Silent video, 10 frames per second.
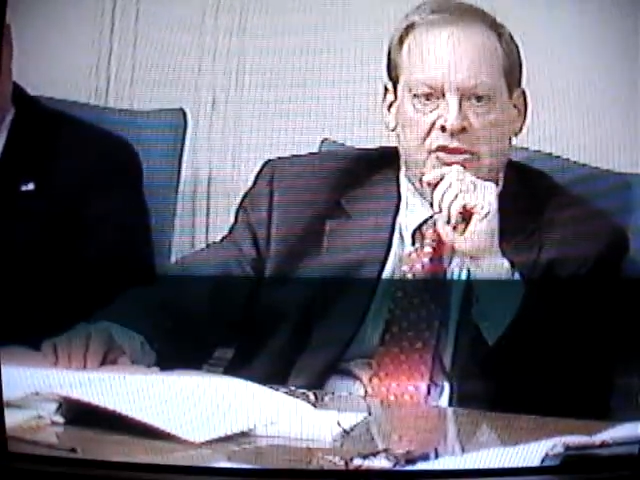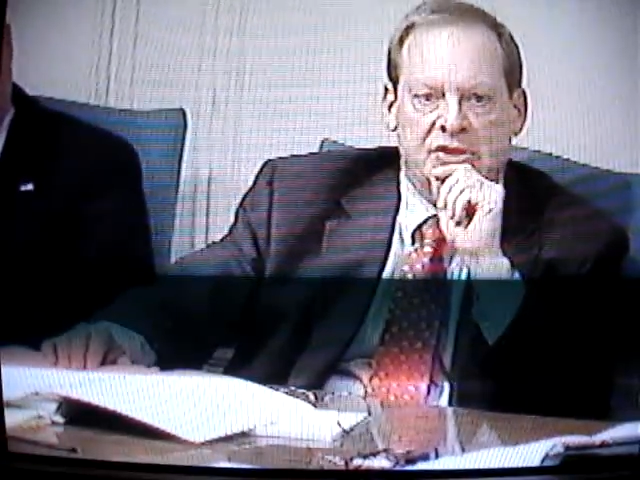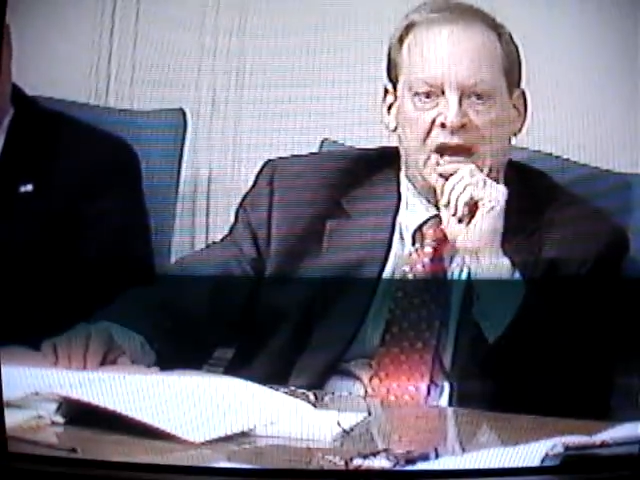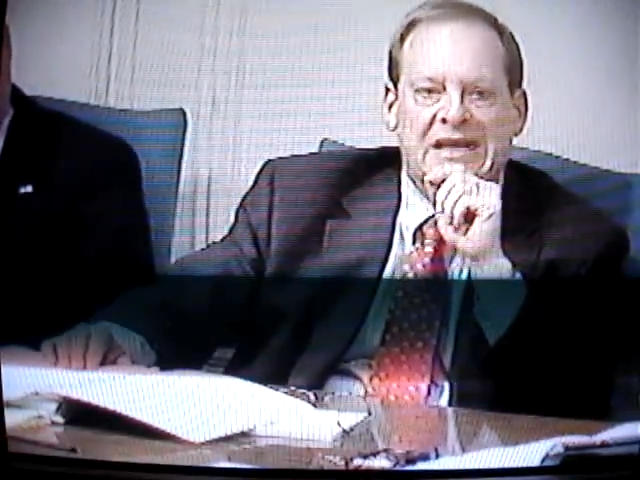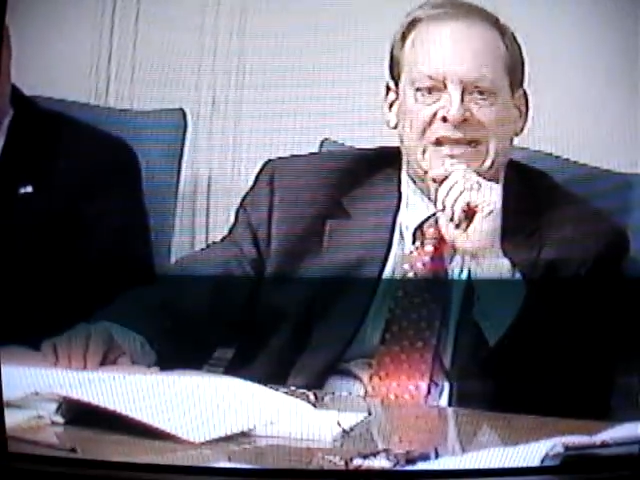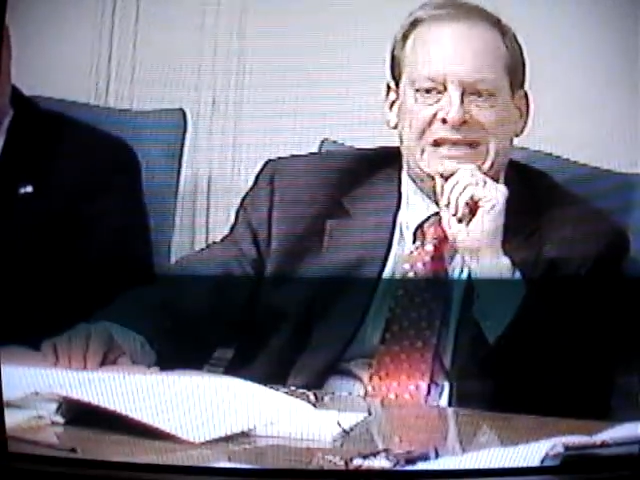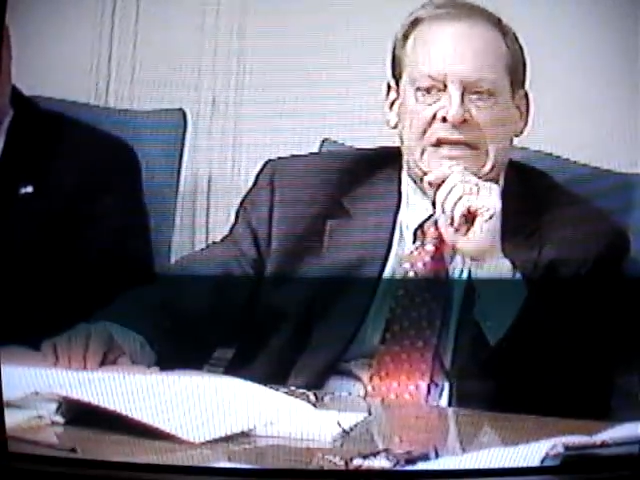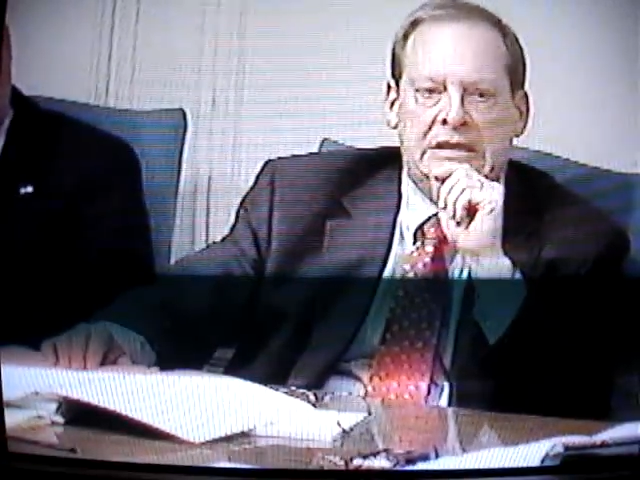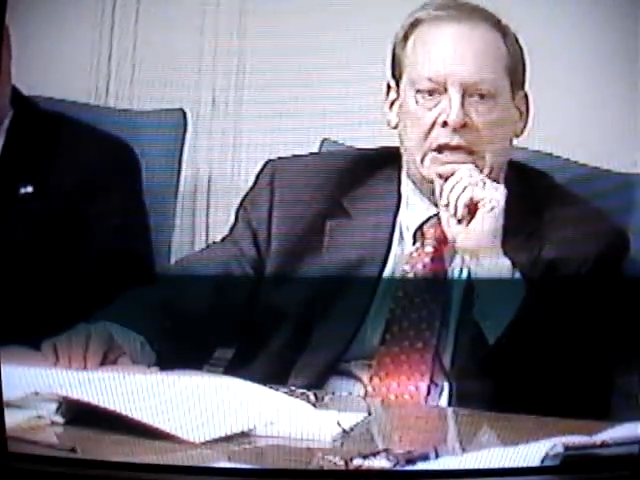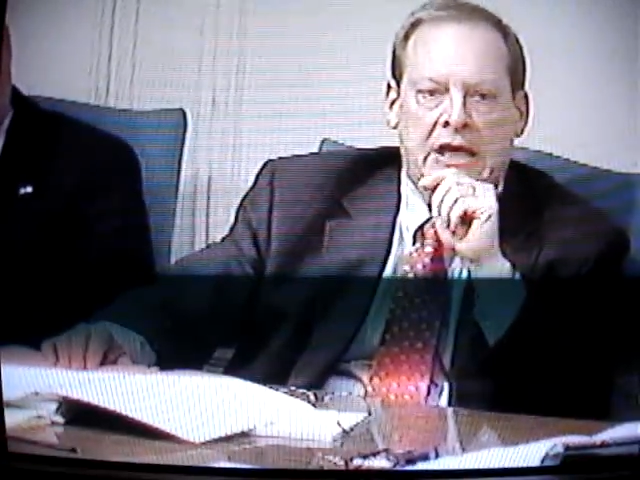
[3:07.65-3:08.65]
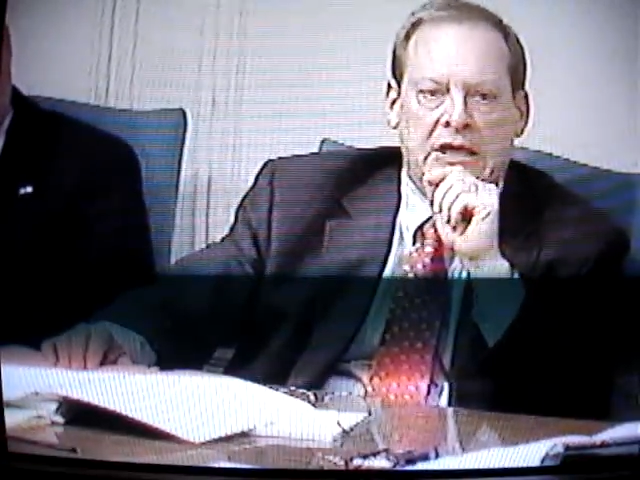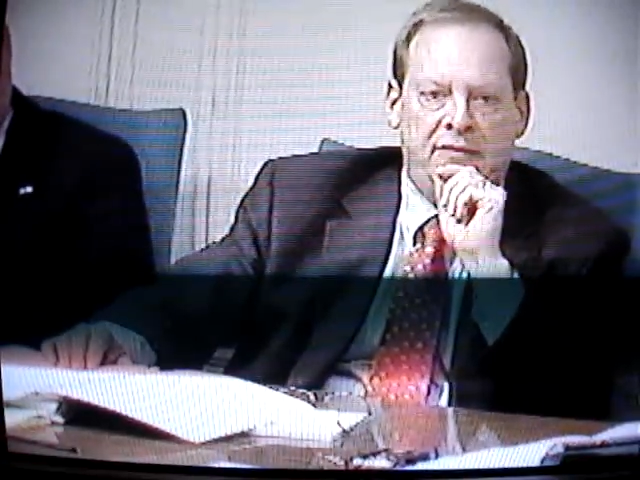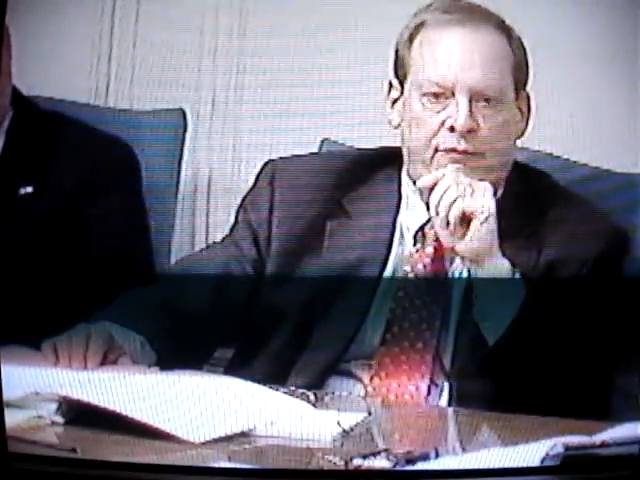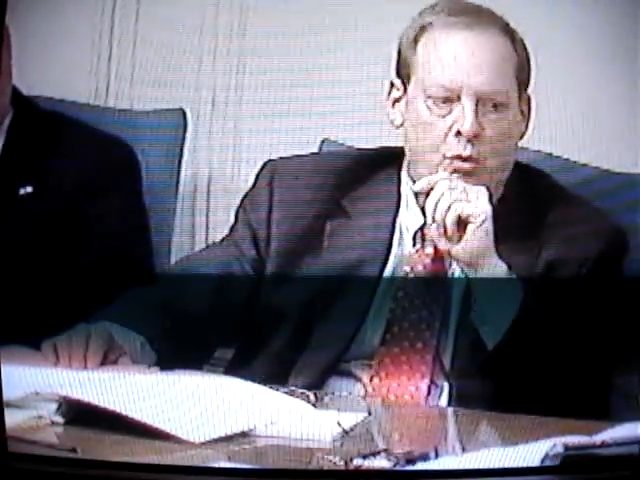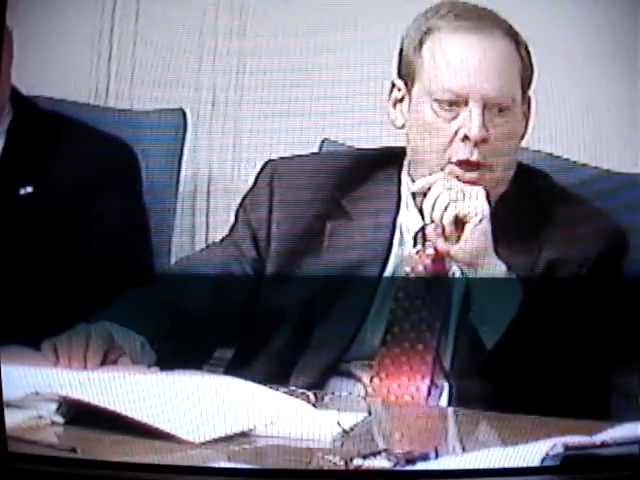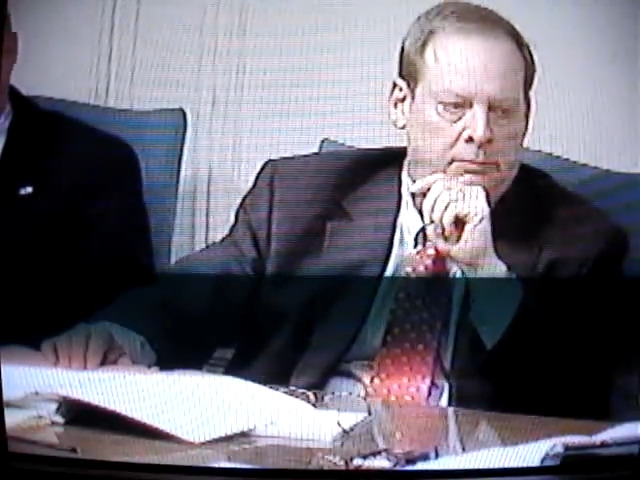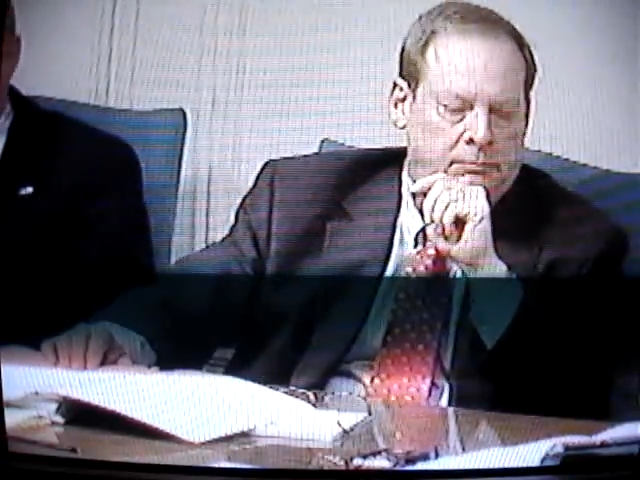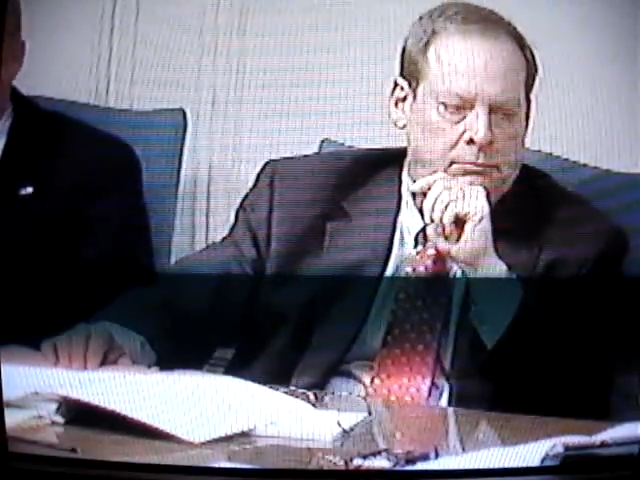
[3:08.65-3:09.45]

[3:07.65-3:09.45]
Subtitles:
since 1994.